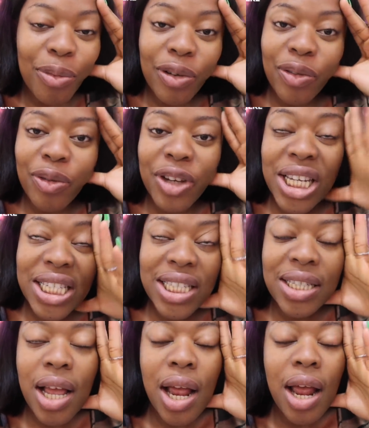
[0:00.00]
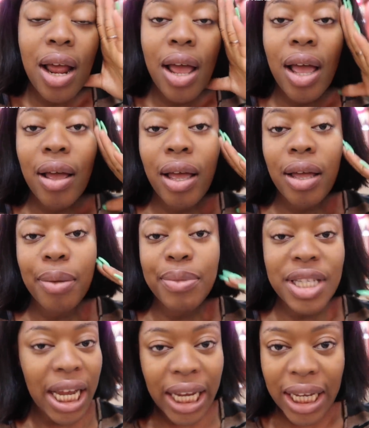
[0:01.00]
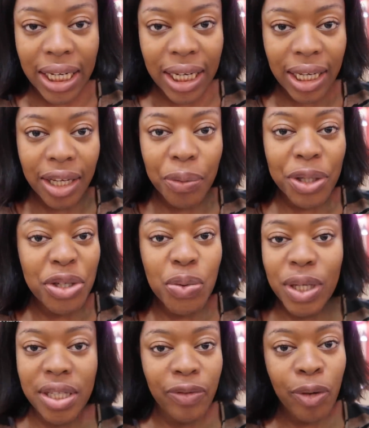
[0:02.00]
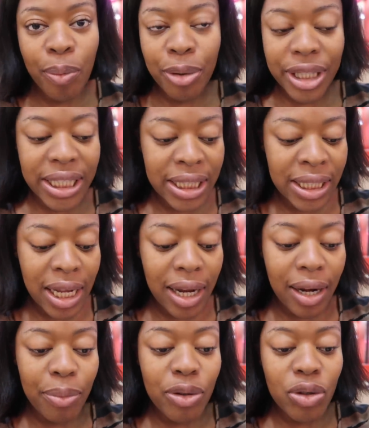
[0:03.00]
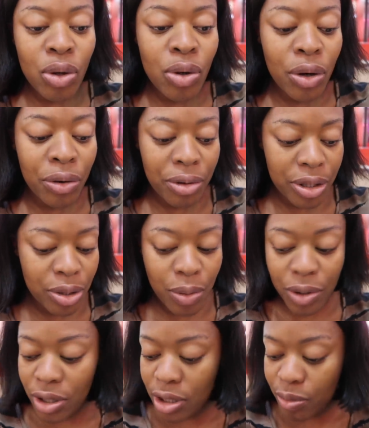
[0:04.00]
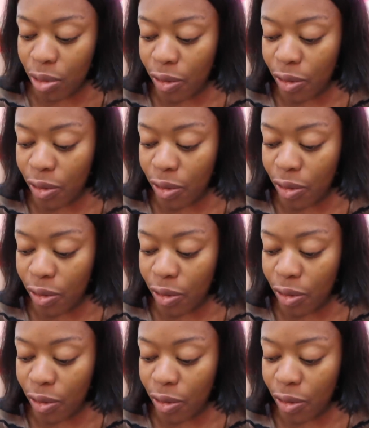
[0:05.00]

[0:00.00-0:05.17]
we've finished checking in, we're just waiting for boarding, and I'm so hungry, so we just